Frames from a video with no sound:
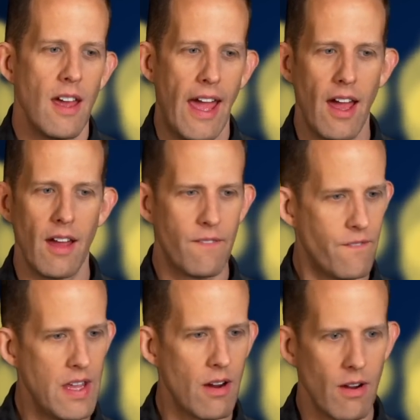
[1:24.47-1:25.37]
Uh,
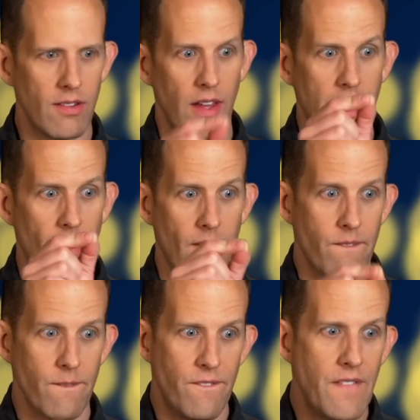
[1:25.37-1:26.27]
fear is like a
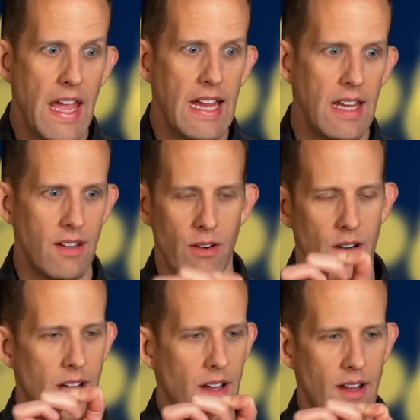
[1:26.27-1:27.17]
vein or
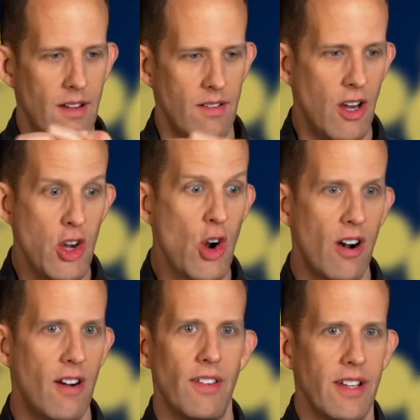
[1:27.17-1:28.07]
a, a, a
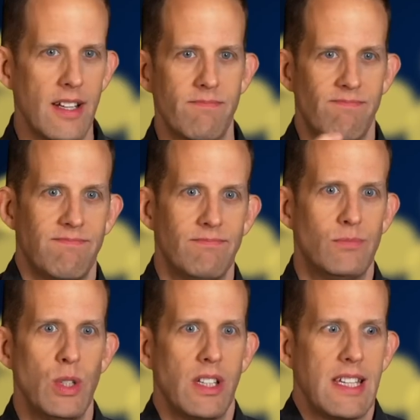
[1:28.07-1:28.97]
nerve, like
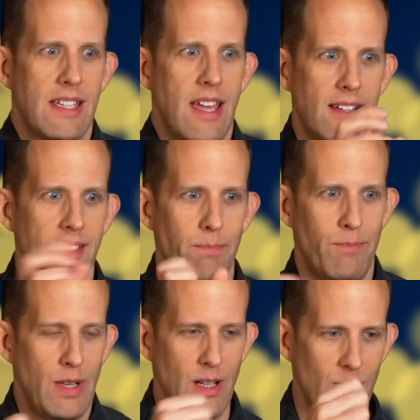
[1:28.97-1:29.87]
a really kinked up,
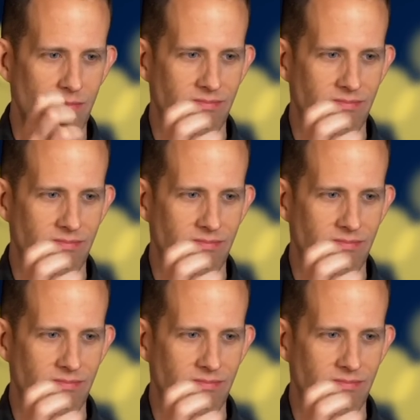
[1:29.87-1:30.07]
you know,